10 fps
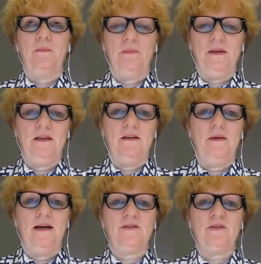Be an
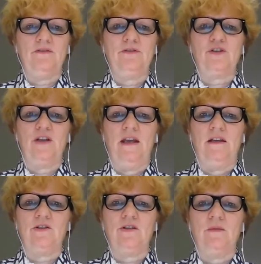ambassador for
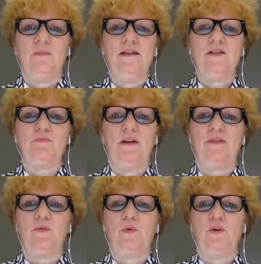change. Please spread
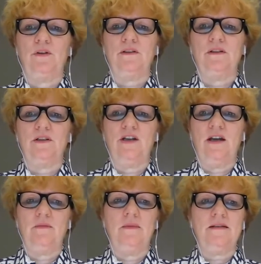the word.
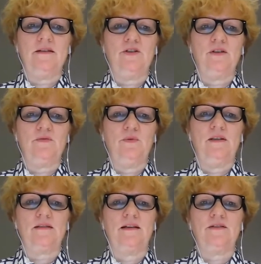Share the messages we
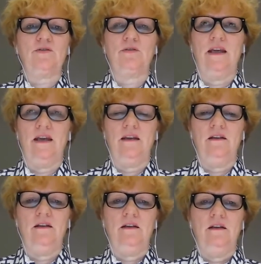discussed today.
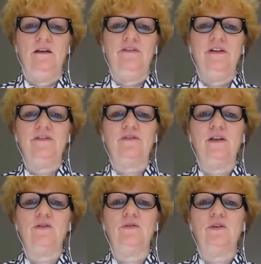Feel
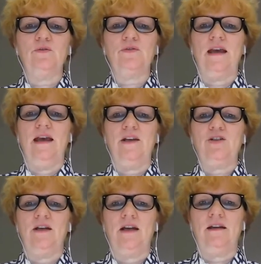free to use the
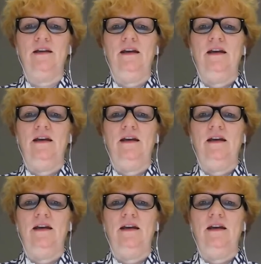hashtag